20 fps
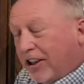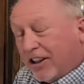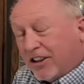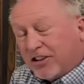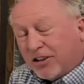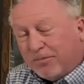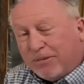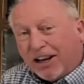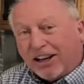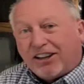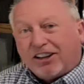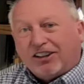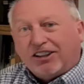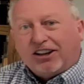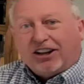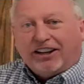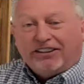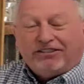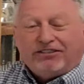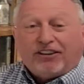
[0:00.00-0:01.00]
this will make your
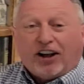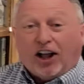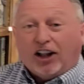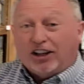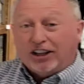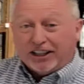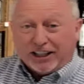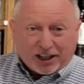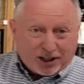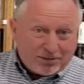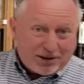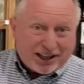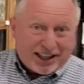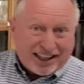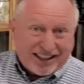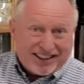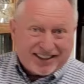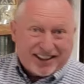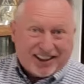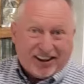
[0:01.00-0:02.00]
life a little bit
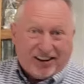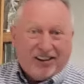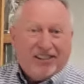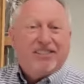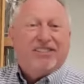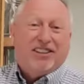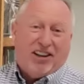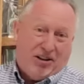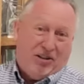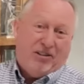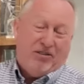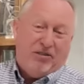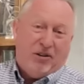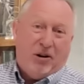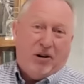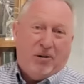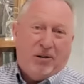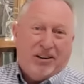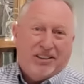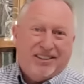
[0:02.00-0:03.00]
easier going
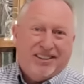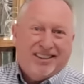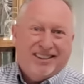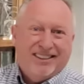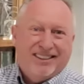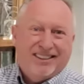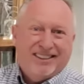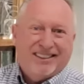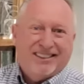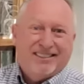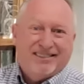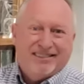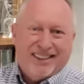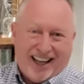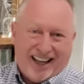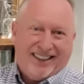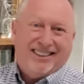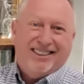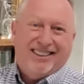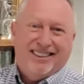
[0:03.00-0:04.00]
forward. Thanks.